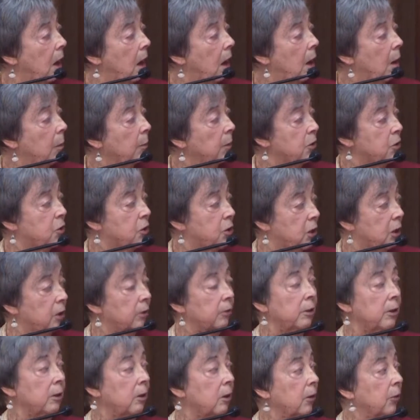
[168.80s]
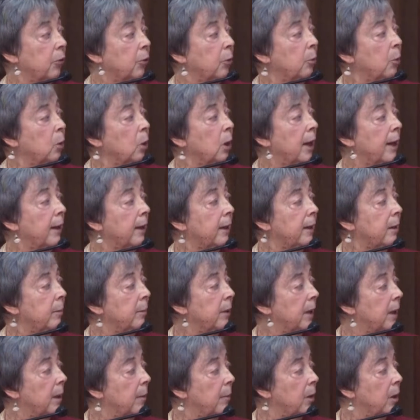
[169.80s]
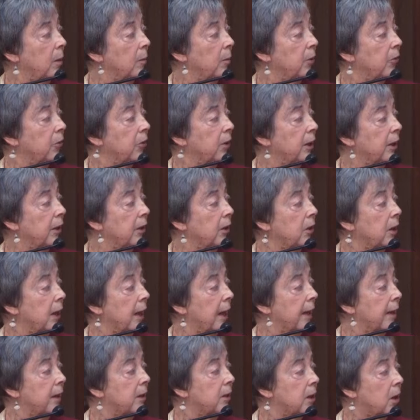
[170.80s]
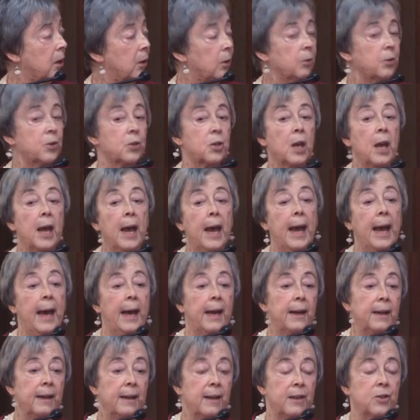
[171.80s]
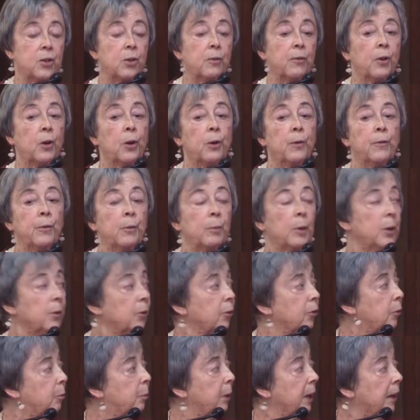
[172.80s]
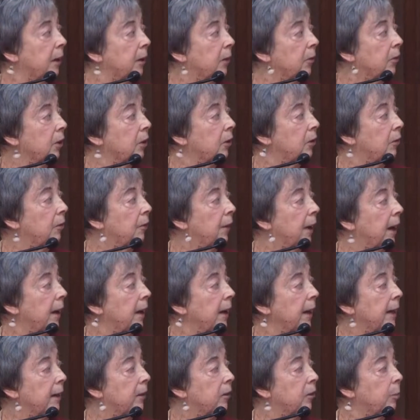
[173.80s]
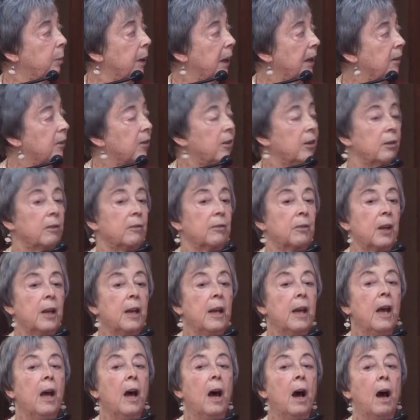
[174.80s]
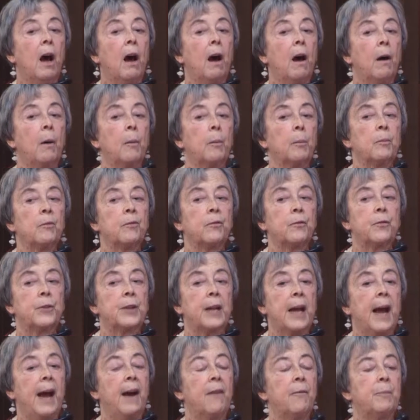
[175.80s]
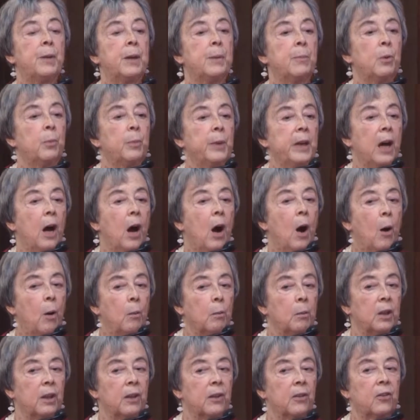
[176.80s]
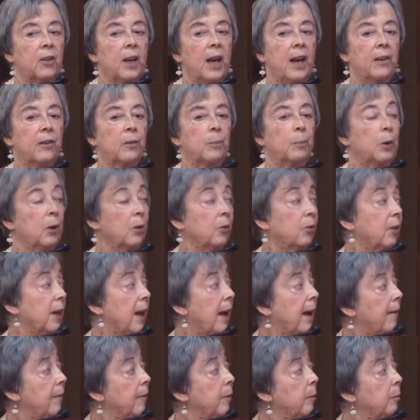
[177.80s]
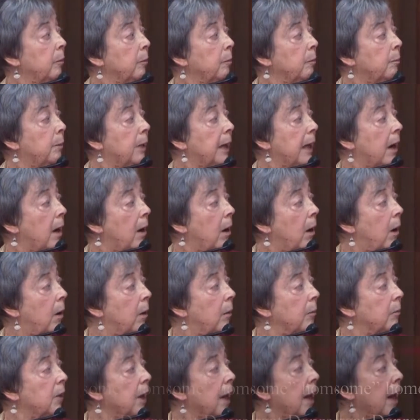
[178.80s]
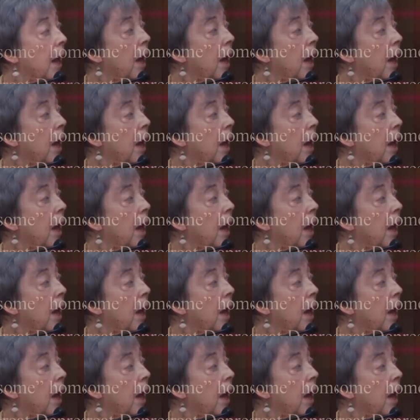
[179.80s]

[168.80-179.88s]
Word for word: homeless children are also more likely to become homeless than, adults. And as you've heard from other speakers, it's very expensive um, to have people be homeless as opposed to have them be homed.